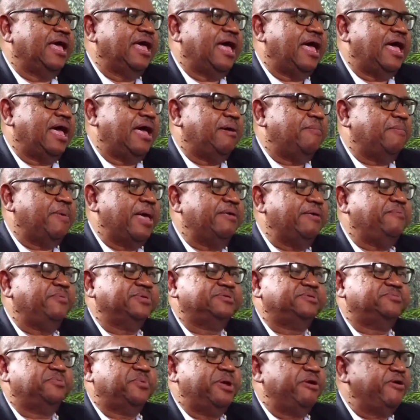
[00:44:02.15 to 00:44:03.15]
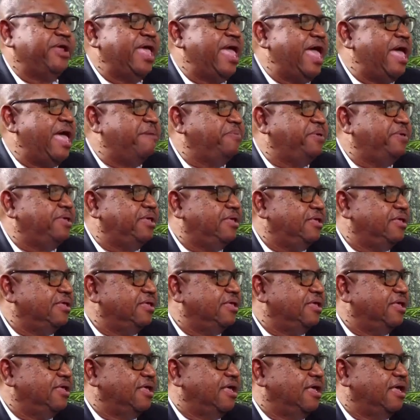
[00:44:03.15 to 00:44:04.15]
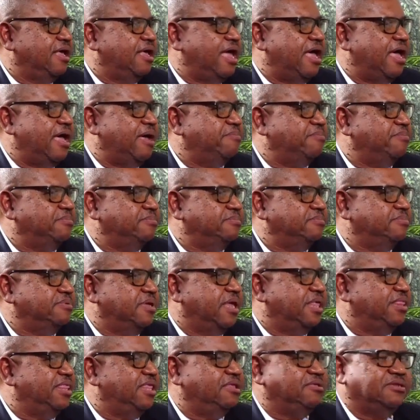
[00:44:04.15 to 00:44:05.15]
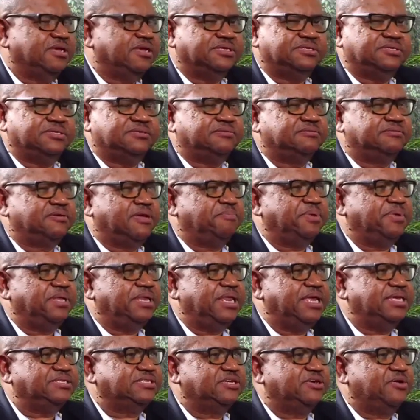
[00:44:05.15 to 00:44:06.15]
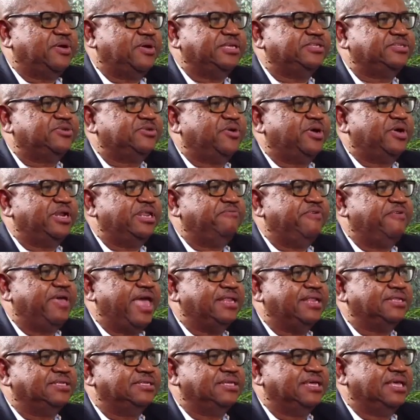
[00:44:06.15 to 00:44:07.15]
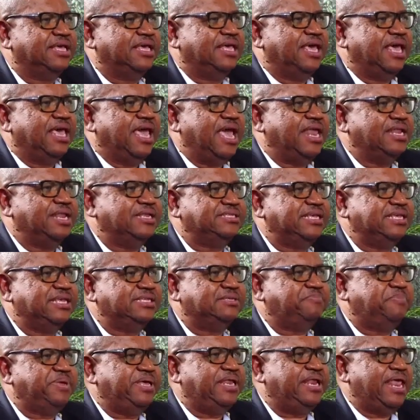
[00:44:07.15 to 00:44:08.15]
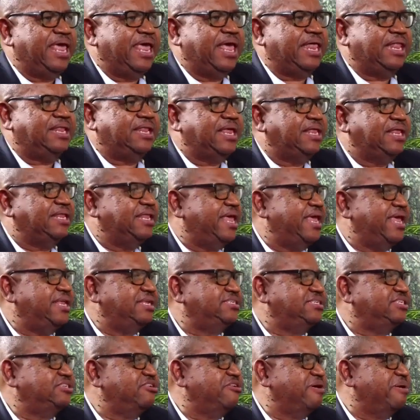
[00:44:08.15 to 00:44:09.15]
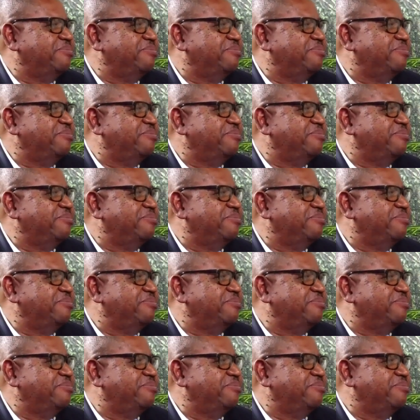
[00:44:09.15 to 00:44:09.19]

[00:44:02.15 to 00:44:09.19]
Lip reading: I was very happy. I think just a couple of days ago, I saw an event, and it says being held at the H.J.